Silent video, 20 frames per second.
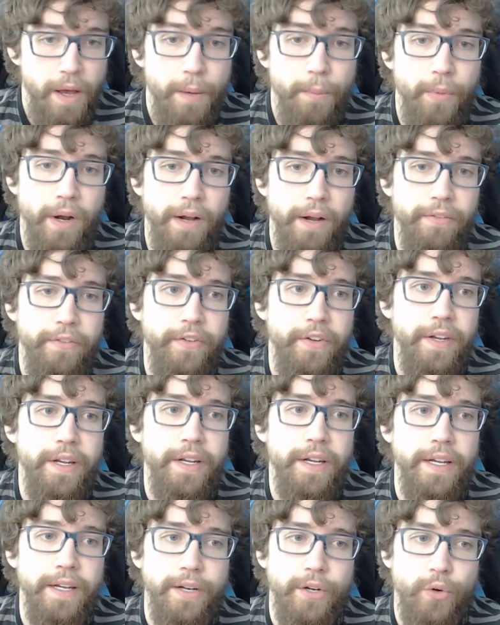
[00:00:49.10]
but I've seen
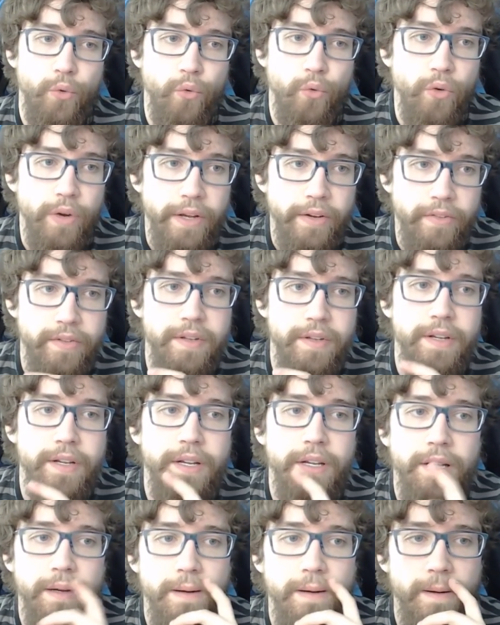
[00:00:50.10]

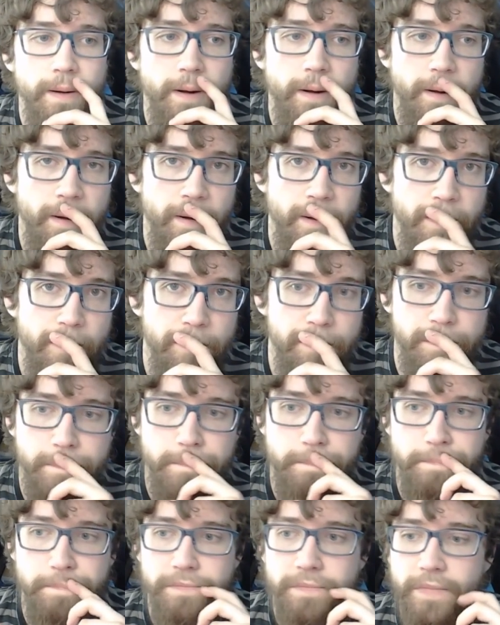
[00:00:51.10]
increasing
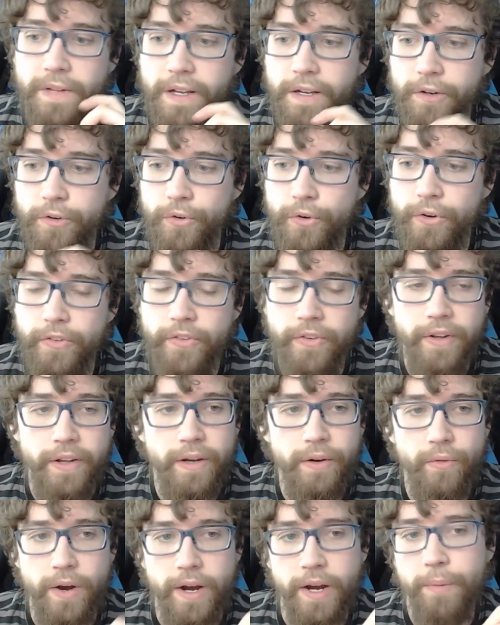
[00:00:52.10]
um,
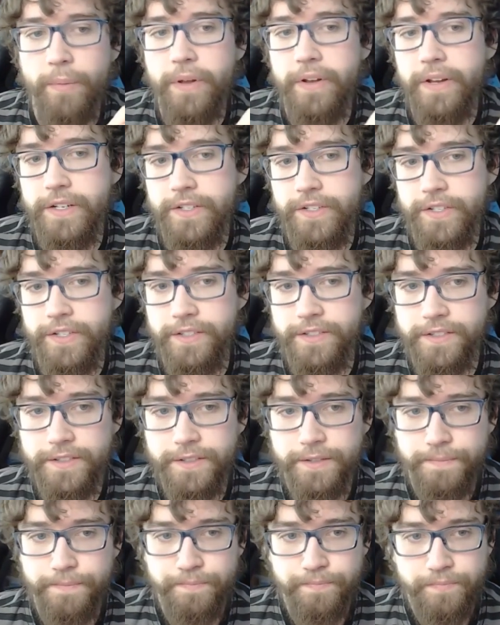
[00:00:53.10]
increasing
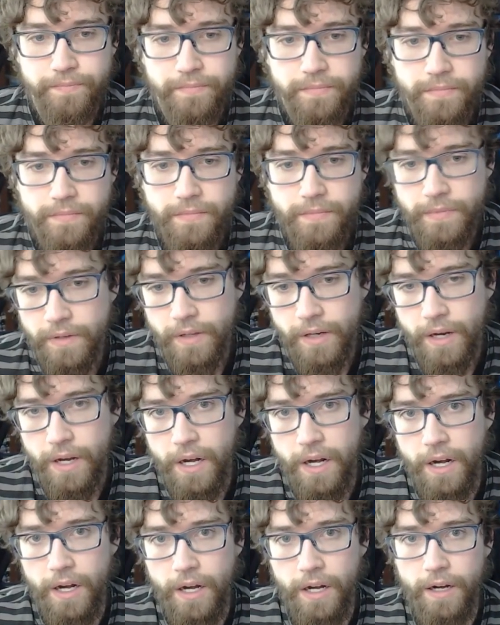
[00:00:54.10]
recommendations
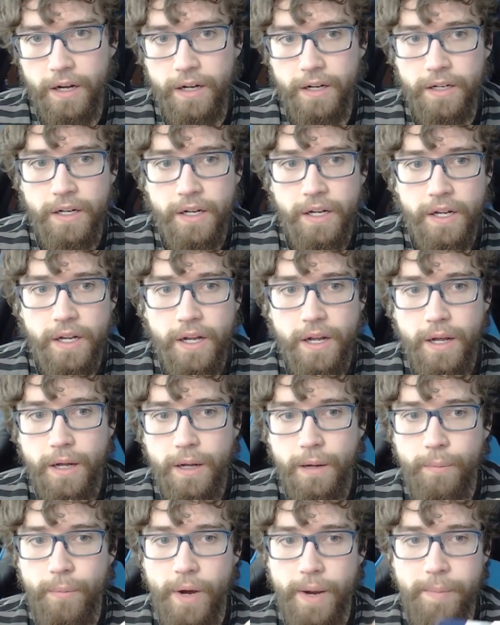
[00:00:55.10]
uh,
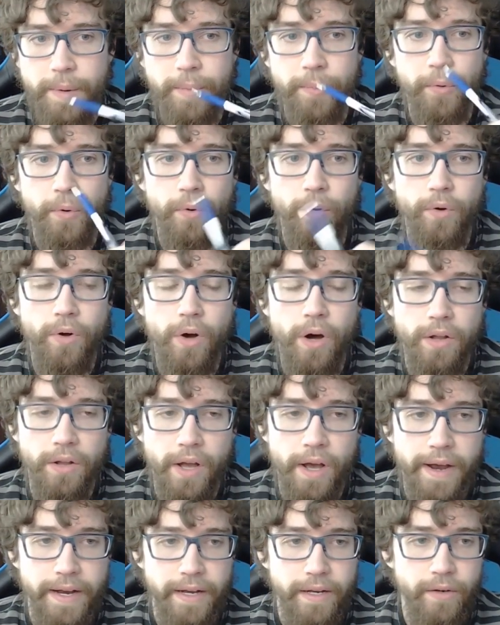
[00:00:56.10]
by people
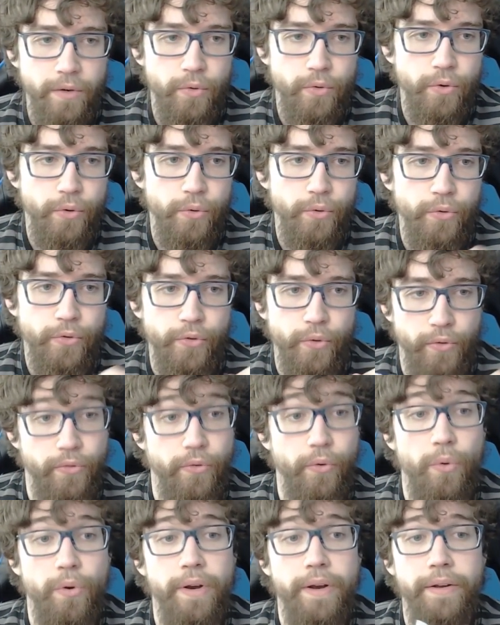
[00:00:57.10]
online who do short
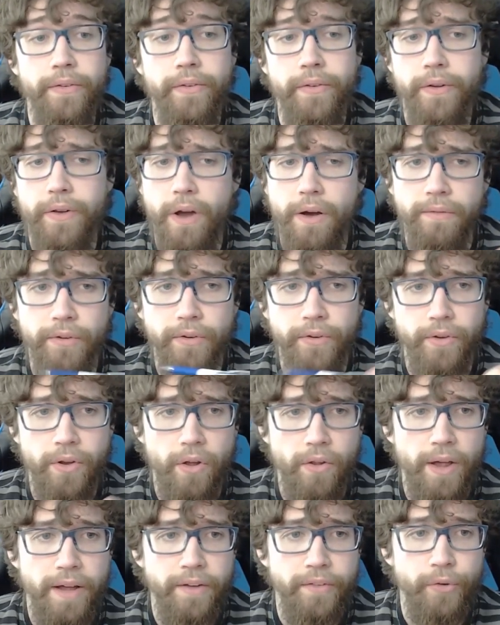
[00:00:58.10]
stories and novels and
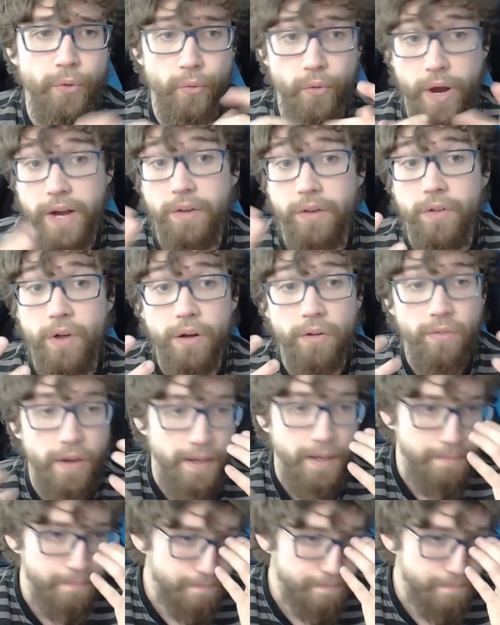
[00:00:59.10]
all that to write a log line